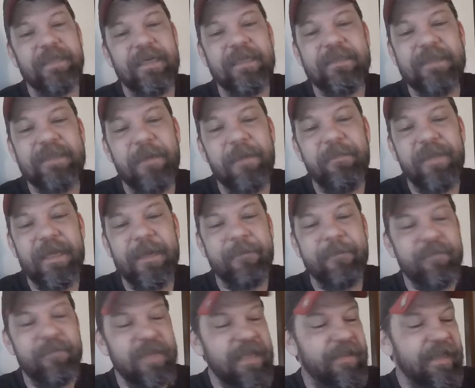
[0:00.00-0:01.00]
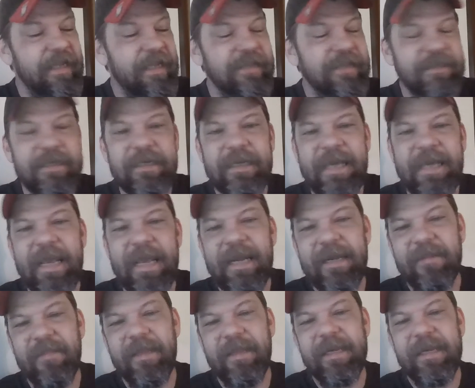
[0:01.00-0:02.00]
and it's something that he's
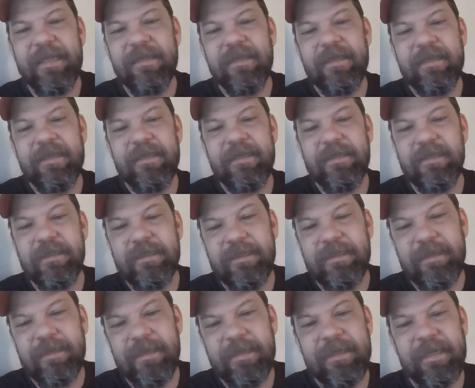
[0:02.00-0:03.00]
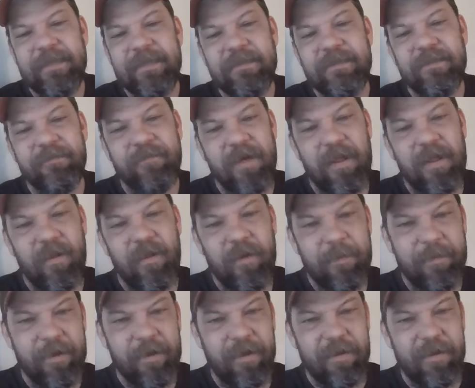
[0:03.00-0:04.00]
indicated that he intends to follow
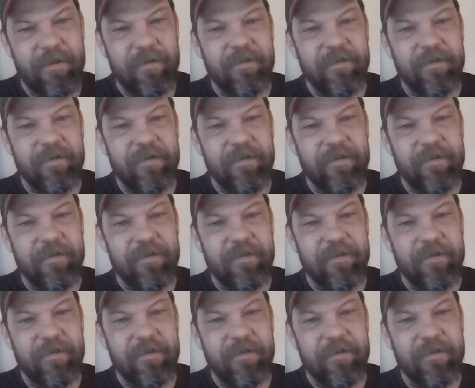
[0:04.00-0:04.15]
up on.